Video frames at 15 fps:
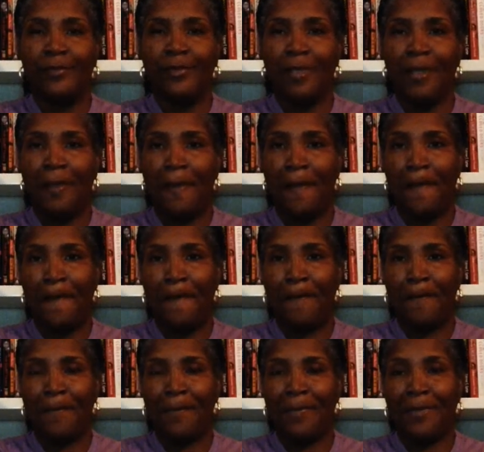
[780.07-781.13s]
um,
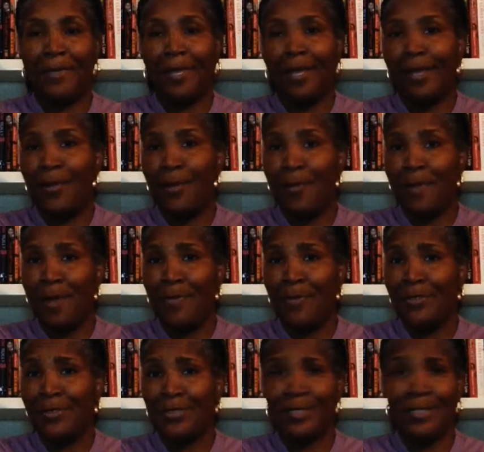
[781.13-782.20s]
I know my
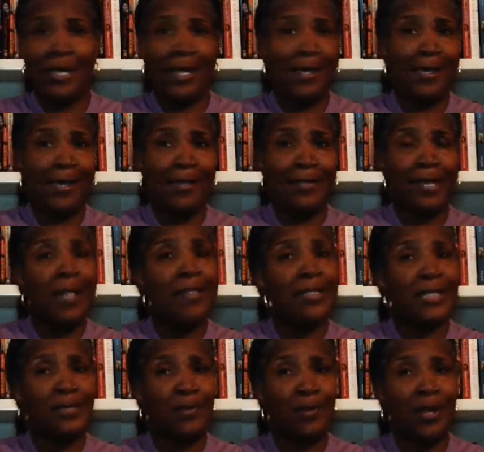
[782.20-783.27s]
books, and I, I, I
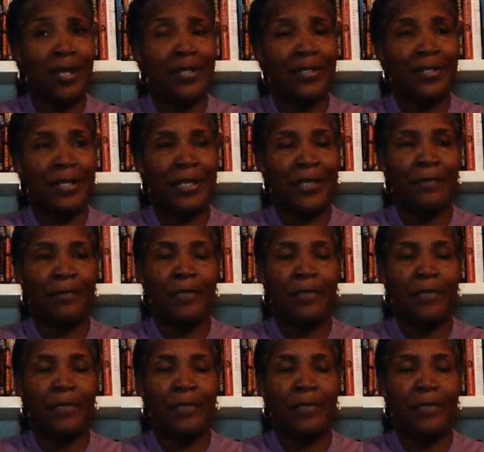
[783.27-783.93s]
take pride in that.